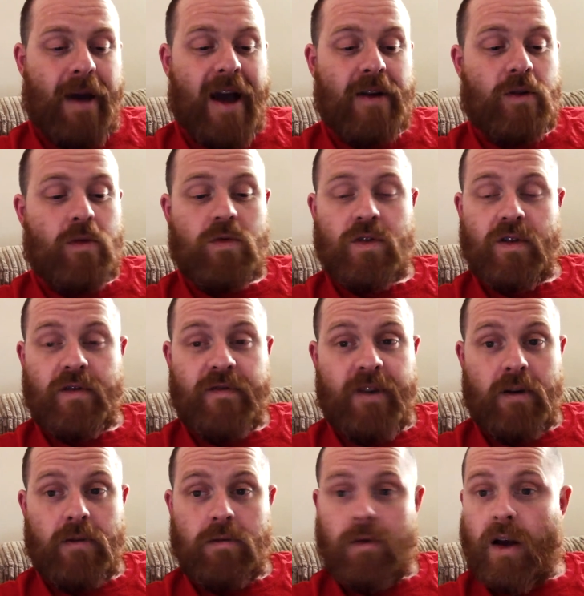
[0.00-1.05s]
paddles that
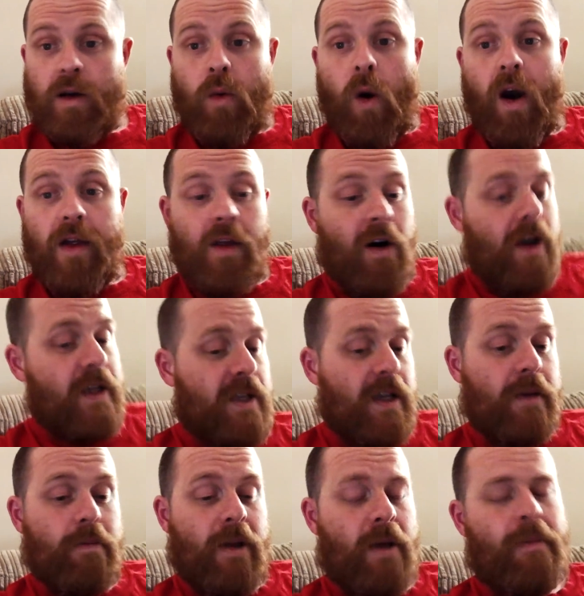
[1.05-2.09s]
feel they're quite nicely put.